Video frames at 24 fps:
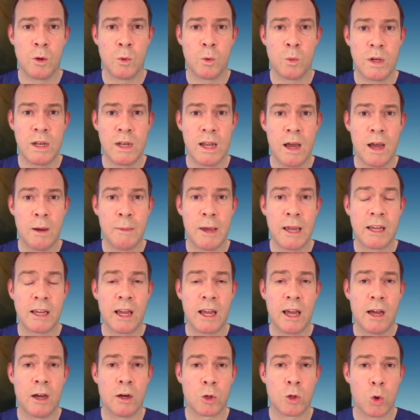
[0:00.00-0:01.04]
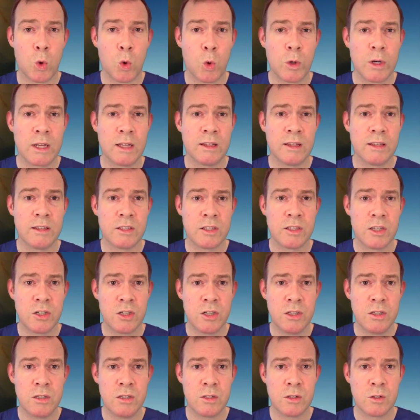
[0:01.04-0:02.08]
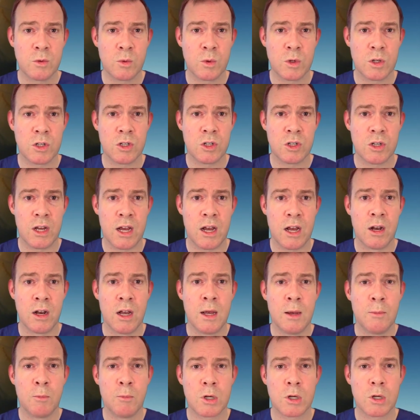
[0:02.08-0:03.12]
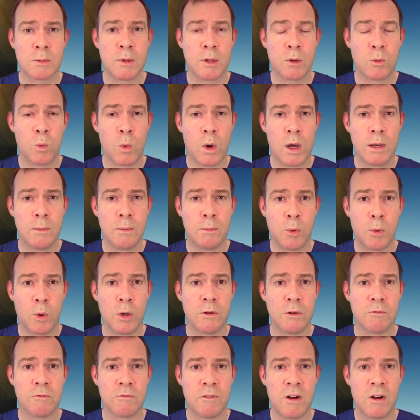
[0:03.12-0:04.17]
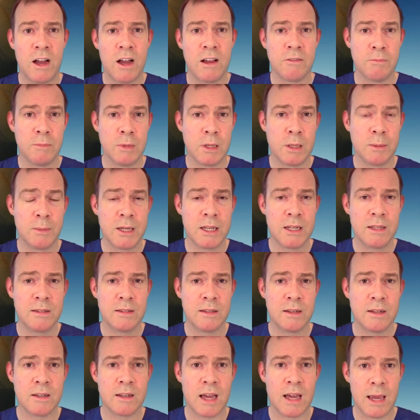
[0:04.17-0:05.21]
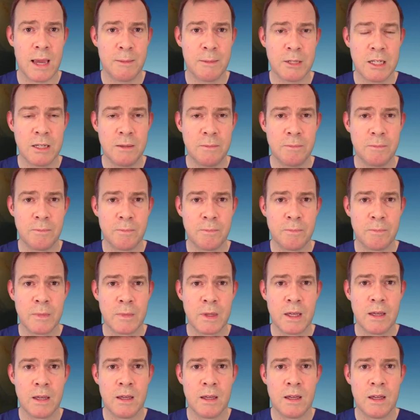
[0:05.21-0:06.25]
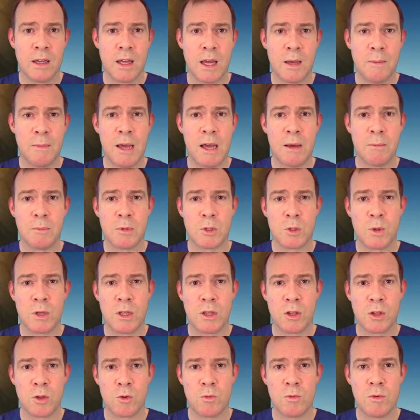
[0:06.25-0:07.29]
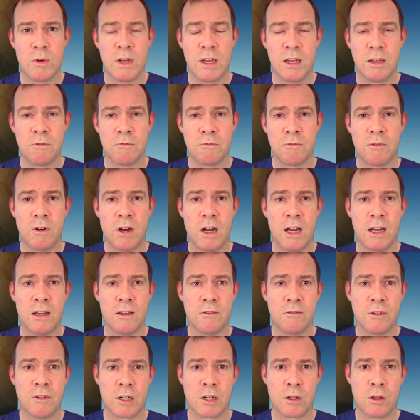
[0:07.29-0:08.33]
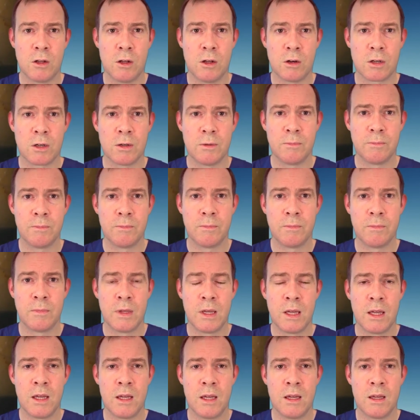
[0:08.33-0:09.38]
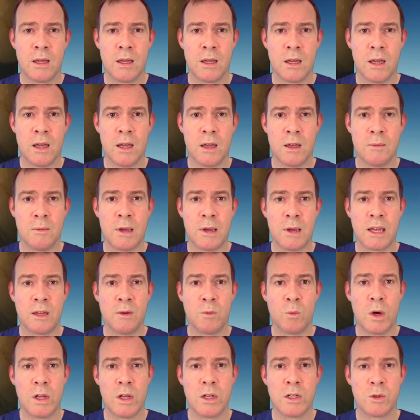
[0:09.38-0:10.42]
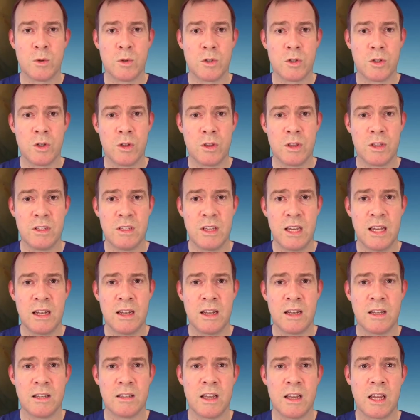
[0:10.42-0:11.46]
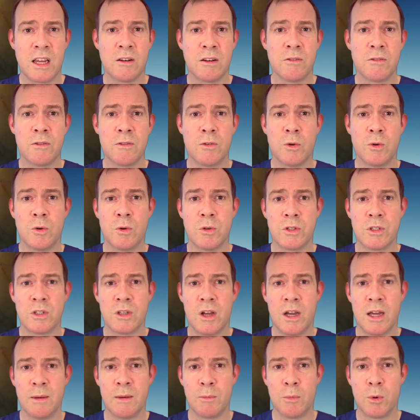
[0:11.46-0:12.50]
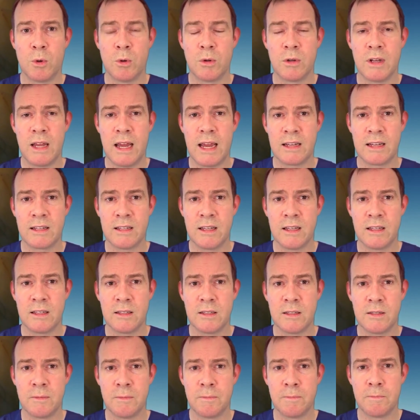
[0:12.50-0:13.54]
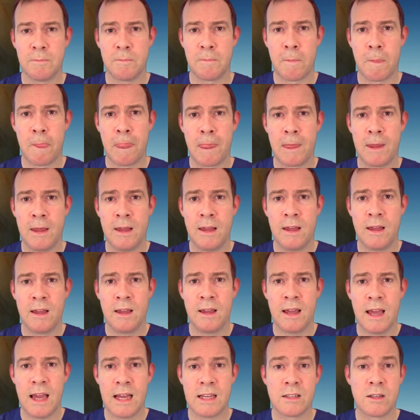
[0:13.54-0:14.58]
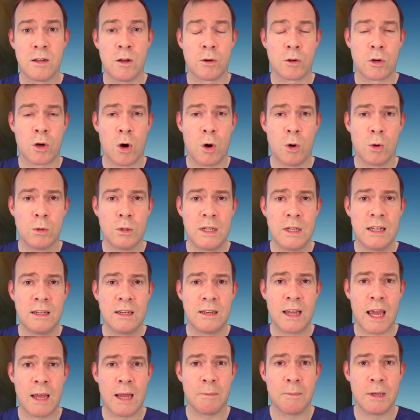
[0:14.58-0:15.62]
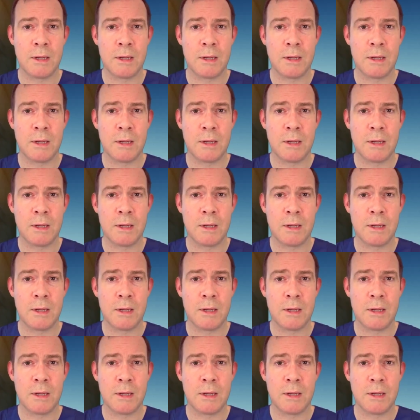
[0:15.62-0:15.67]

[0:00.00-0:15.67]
We now make our corneal incisions, which are approximately 1.5 millimeters in diameter, about between 3 and 5 o'clock, making one to insert the XEN and a second for side port access. Acetylcholine can